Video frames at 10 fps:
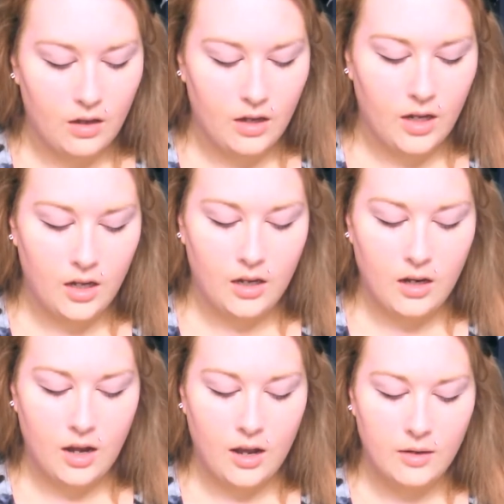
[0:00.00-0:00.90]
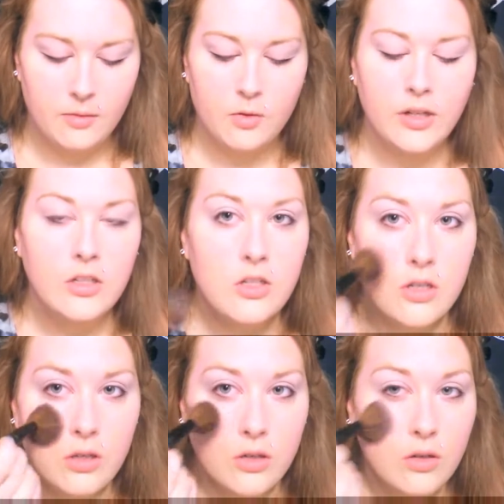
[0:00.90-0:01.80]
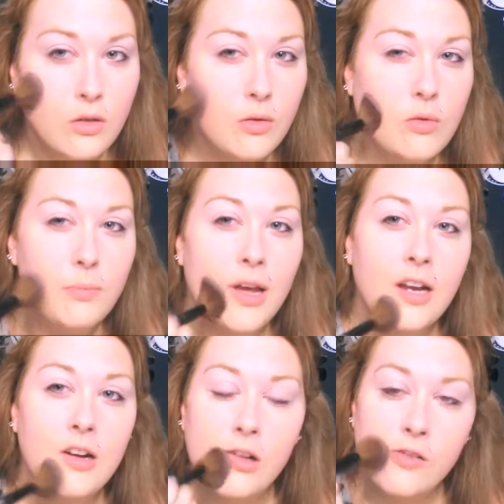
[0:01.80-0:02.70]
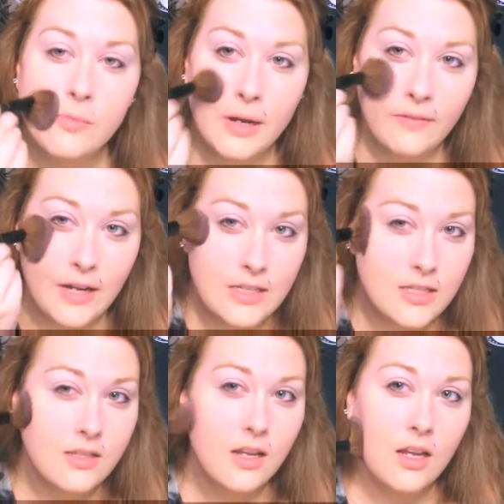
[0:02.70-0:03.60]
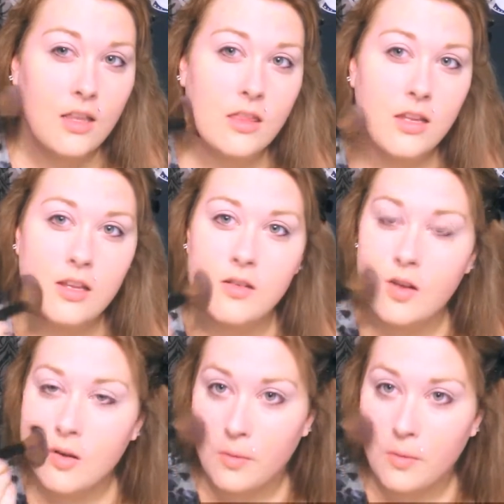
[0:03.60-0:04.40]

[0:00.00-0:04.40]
And I'm going to pat it all over my face and then